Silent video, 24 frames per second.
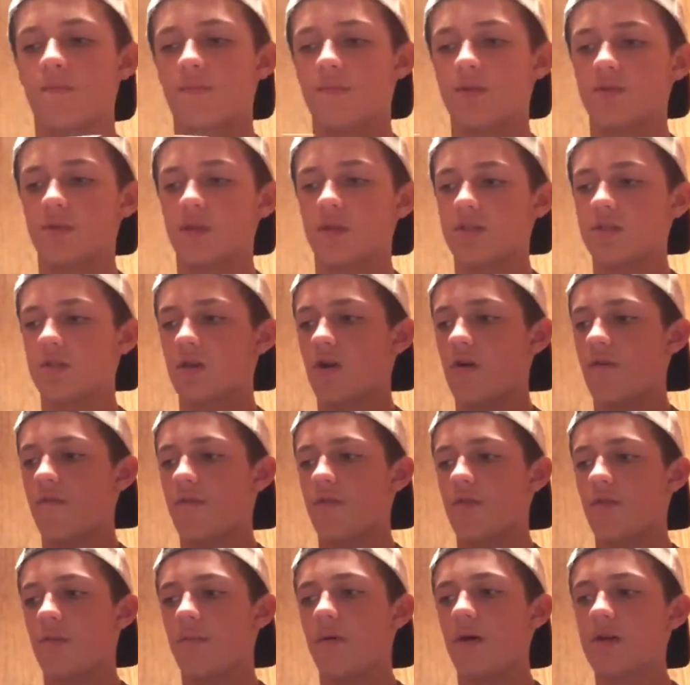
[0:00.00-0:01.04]
So that's all for
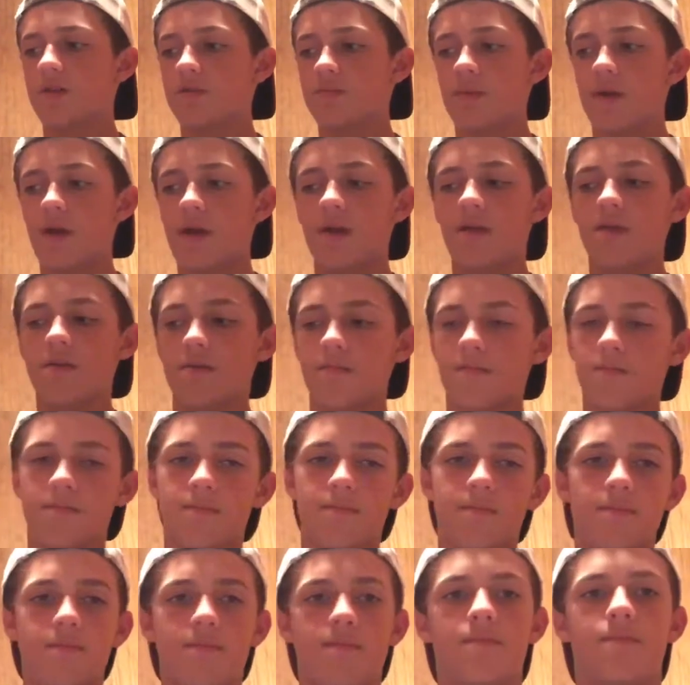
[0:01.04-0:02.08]
the buzzbait.
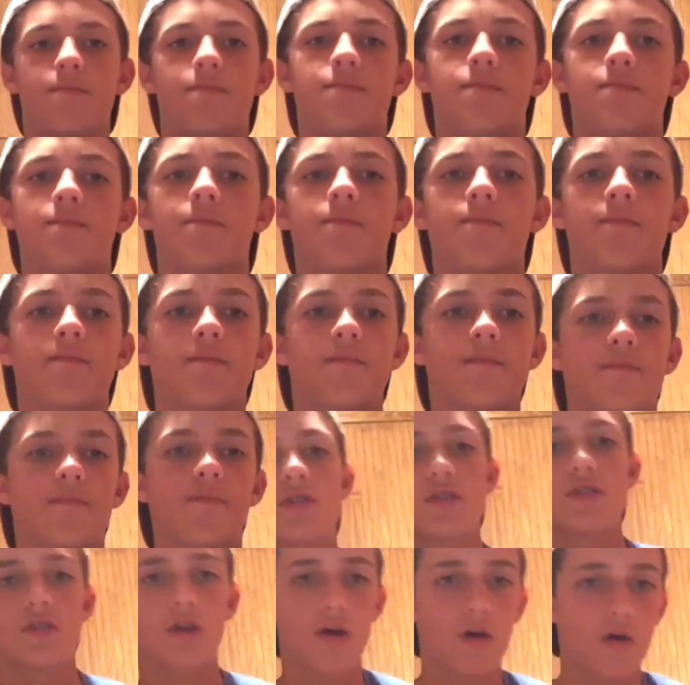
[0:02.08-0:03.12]

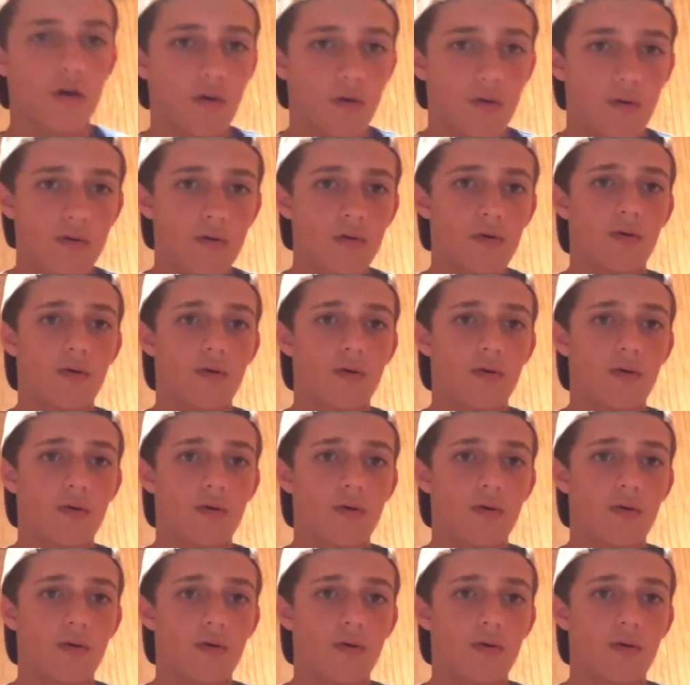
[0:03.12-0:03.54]
So